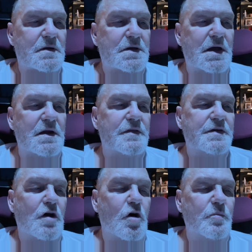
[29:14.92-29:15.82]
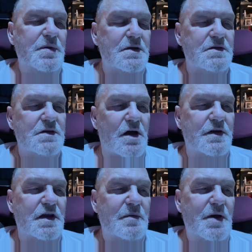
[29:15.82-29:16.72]
Kenneth Copeland
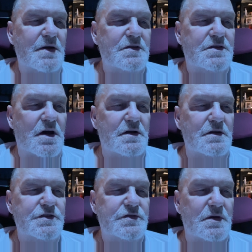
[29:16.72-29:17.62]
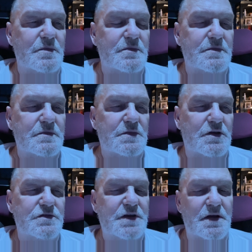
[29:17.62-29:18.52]
talking about Donald Trump
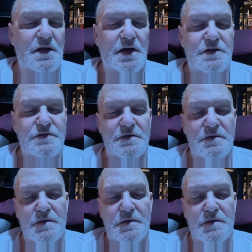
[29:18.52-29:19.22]
losing election.